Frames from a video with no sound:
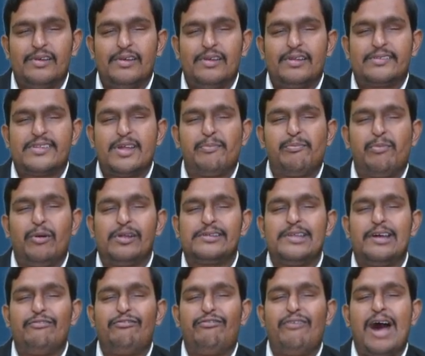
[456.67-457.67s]
Suppose
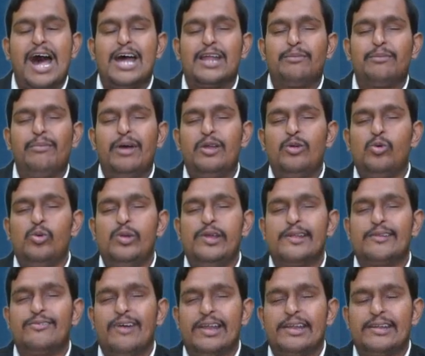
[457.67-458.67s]
the farmer who
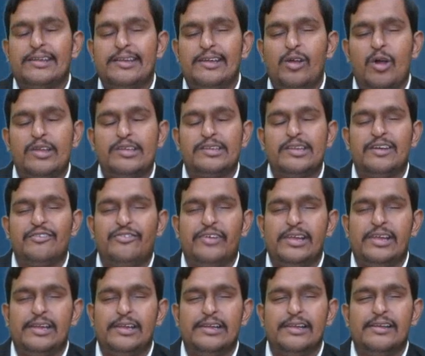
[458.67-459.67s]
is working on the
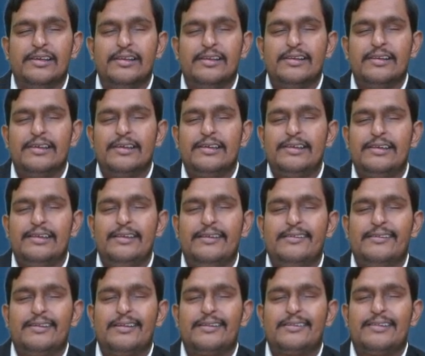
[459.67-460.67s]
field
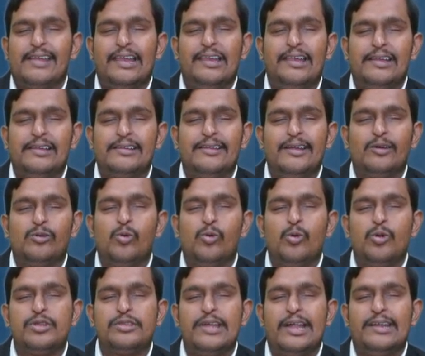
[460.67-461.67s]
is selling the
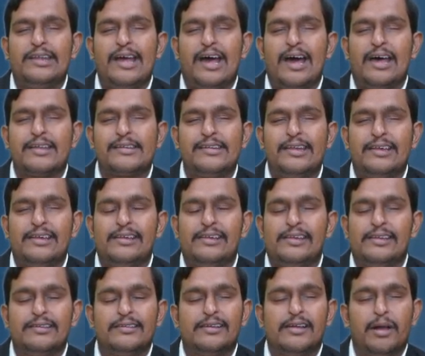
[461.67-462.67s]
goods and earning
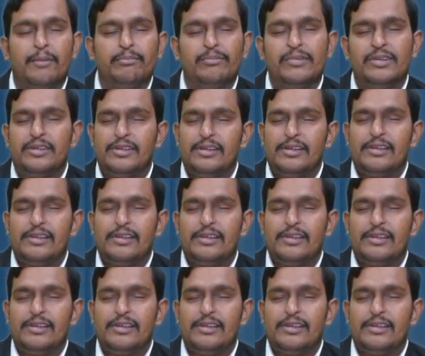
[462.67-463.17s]
income,